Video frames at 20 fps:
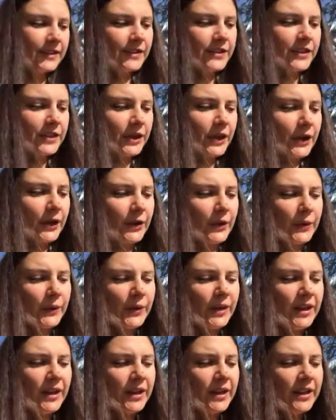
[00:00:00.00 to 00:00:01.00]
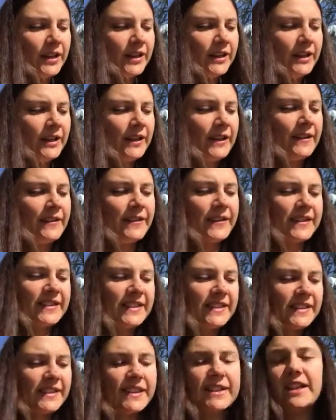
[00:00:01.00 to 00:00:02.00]
So
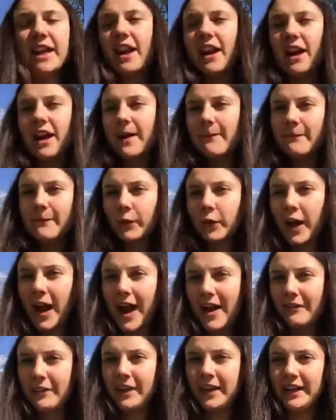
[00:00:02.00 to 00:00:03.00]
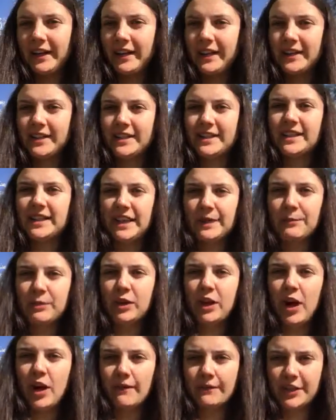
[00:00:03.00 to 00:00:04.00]
this is a time for having
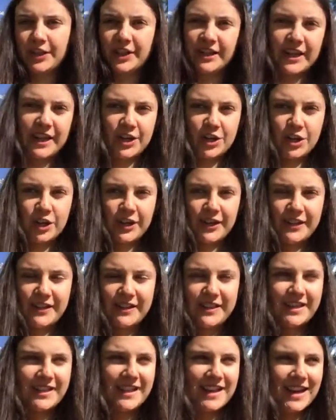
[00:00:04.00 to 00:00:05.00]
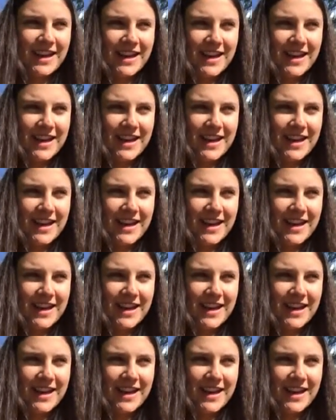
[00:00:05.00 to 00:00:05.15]
deep conversations